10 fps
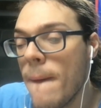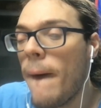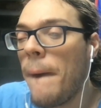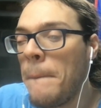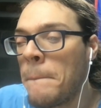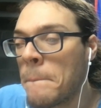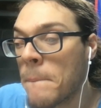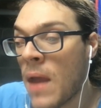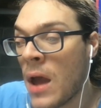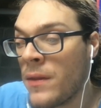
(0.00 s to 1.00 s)
On
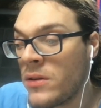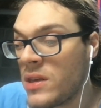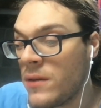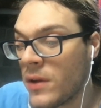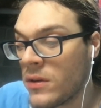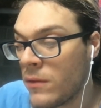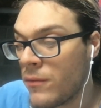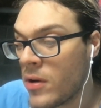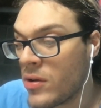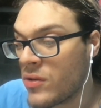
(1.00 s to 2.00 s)
this defense and
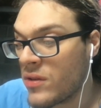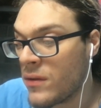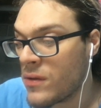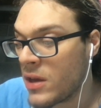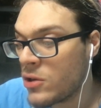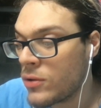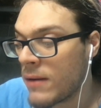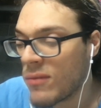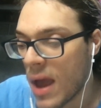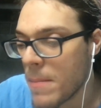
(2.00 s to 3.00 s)
free agency /
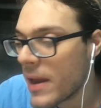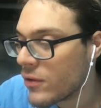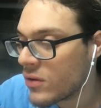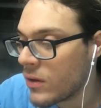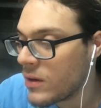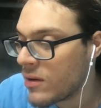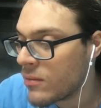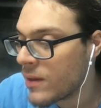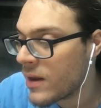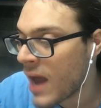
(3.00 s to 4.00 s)
draft. Linebacker's the only one
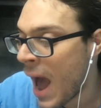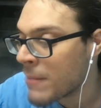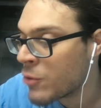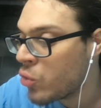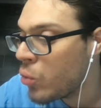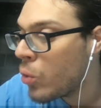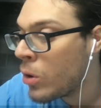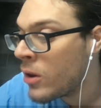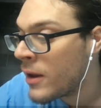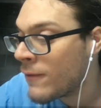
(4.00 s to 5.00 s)
where like I'm
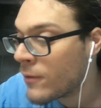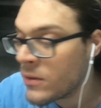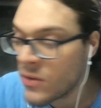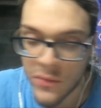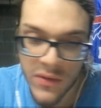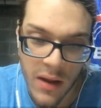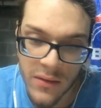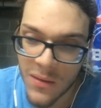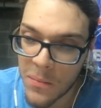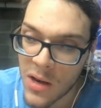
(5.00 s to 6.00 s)
cool if we don't sign
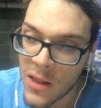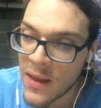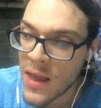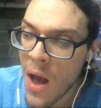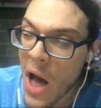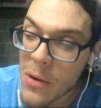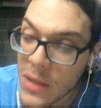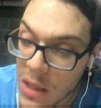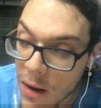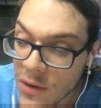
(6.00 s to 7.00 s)
somebody. Like I would
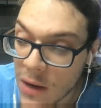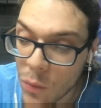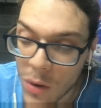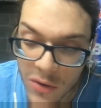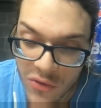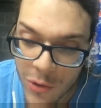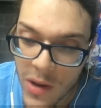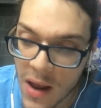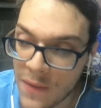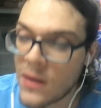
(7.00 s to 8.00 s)
love to have one or two
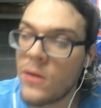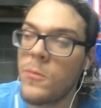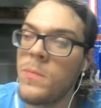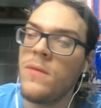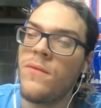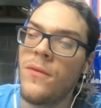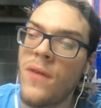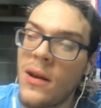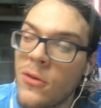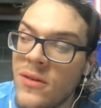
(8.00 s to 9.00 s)
guys that can compete for
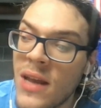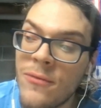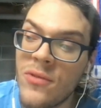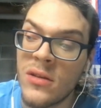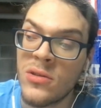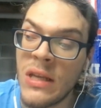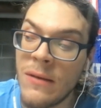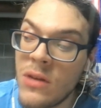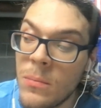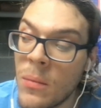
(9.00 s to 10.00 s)
veteran depth /
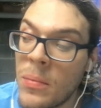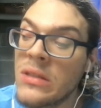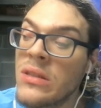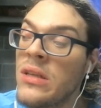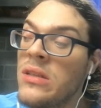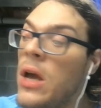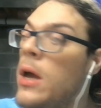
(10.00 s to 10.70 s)
safety purposes.